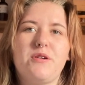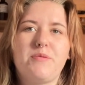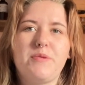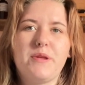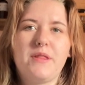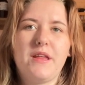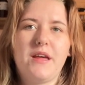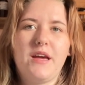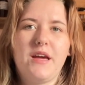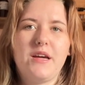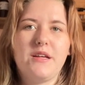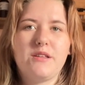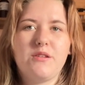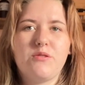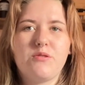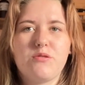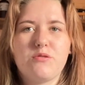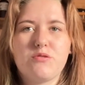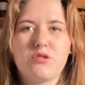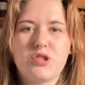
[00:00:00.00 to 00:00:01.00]
with a
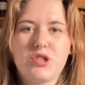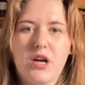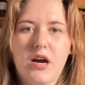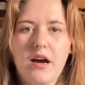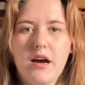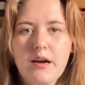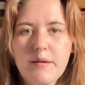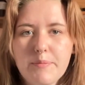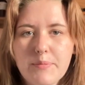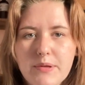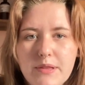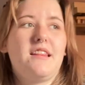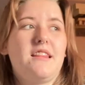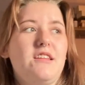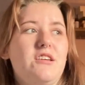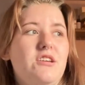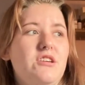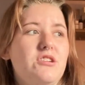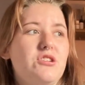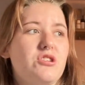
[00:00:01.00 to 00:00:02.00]
local shop.
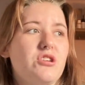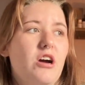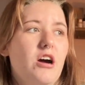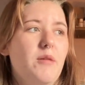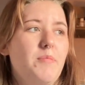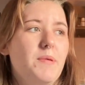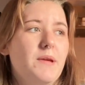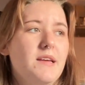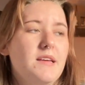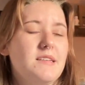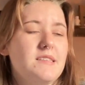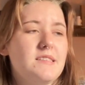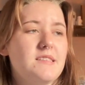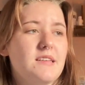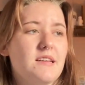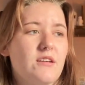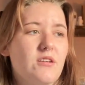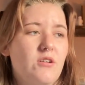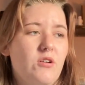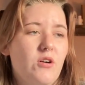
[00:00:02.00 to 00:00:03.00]
The shop is
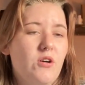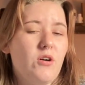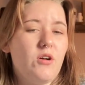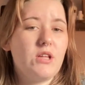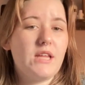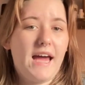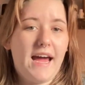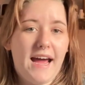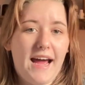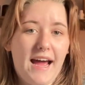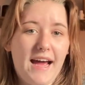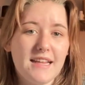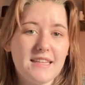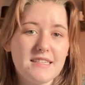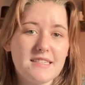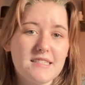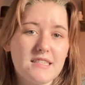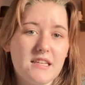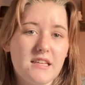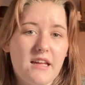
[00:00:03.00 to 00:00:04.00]
called
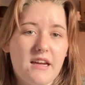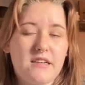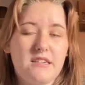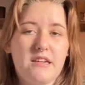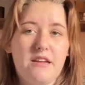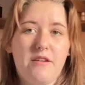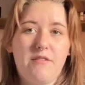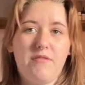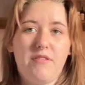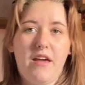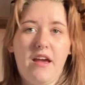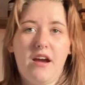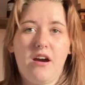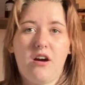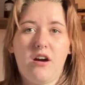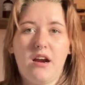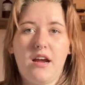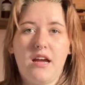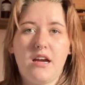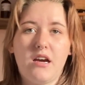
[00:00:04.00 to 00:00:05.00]
Atlas Collective. They
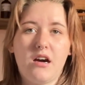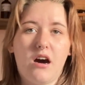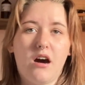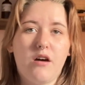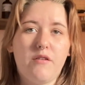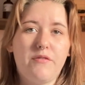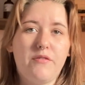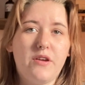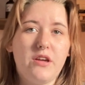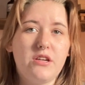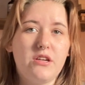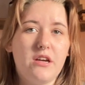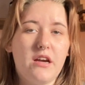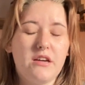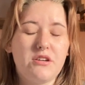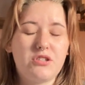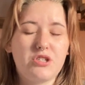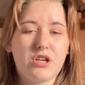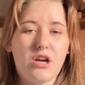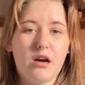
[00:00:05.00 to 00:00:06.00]
are a coffee
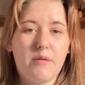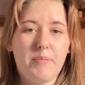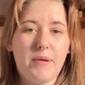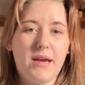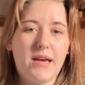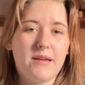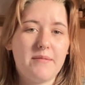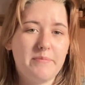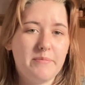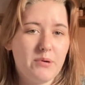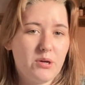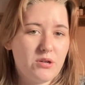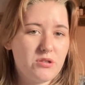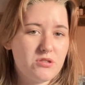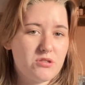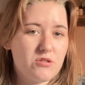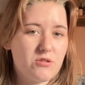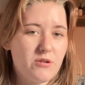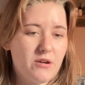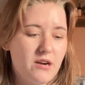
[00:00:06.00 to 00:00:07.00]
shop and
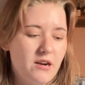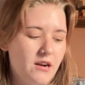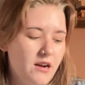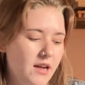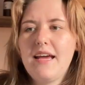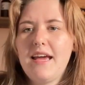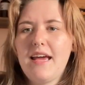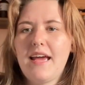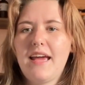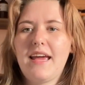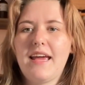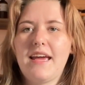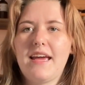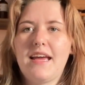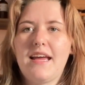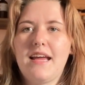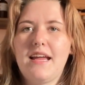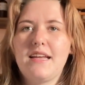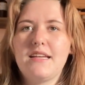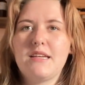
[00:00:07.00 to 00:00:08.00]
bookstore,
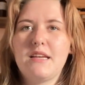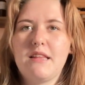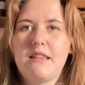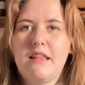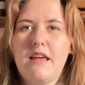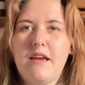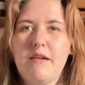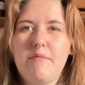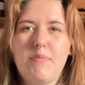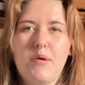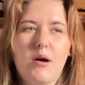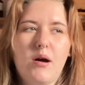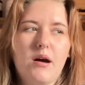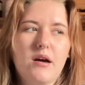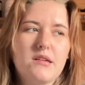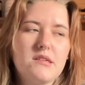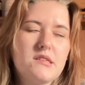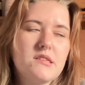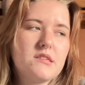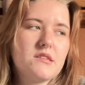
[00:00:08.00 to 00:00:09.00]
and they
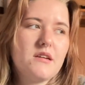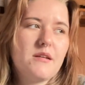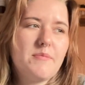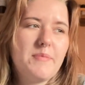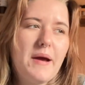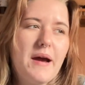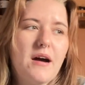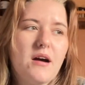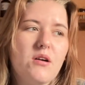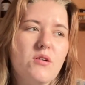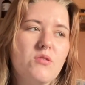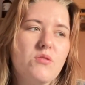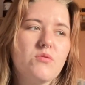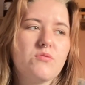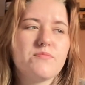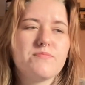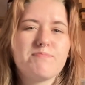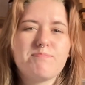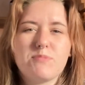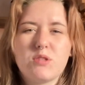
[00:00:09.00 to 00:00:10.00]
bought about
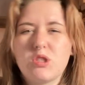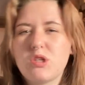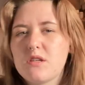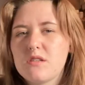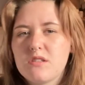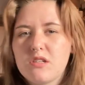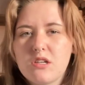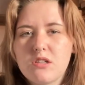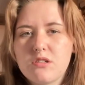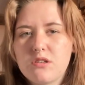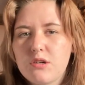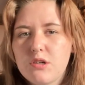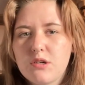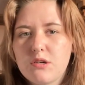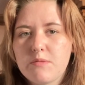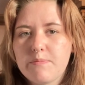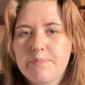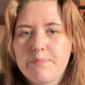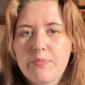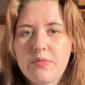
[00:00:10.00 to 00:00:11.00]
just under
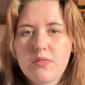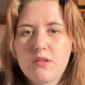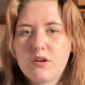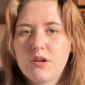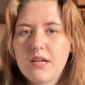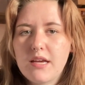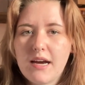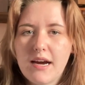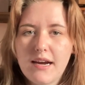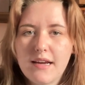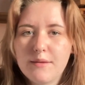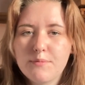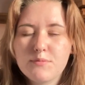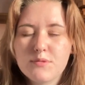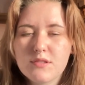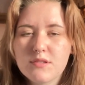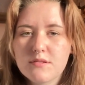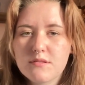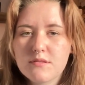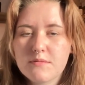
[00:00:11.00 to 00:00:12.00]
30
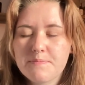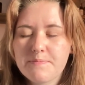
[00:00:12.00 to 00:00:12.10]
items